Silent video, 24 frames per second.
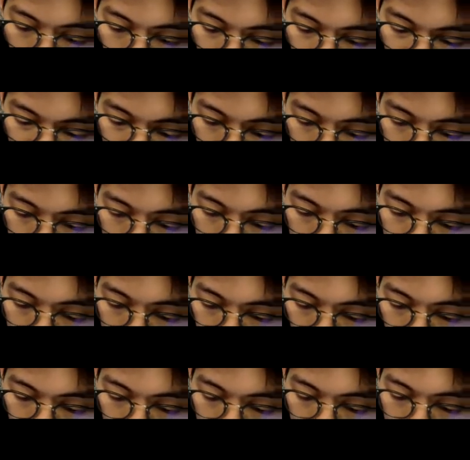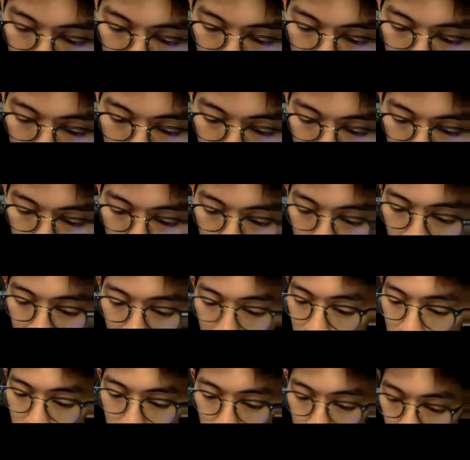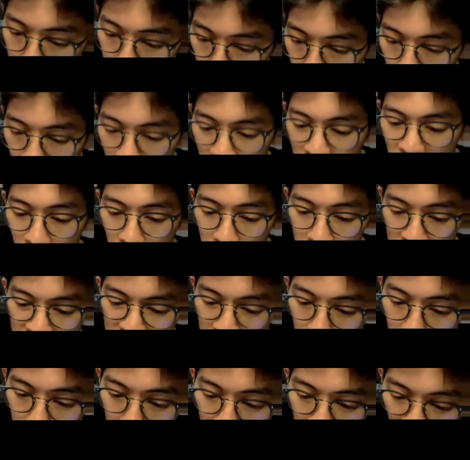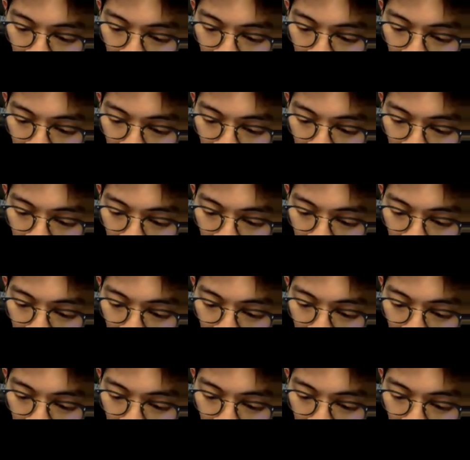about enlargement, right, you know there is scale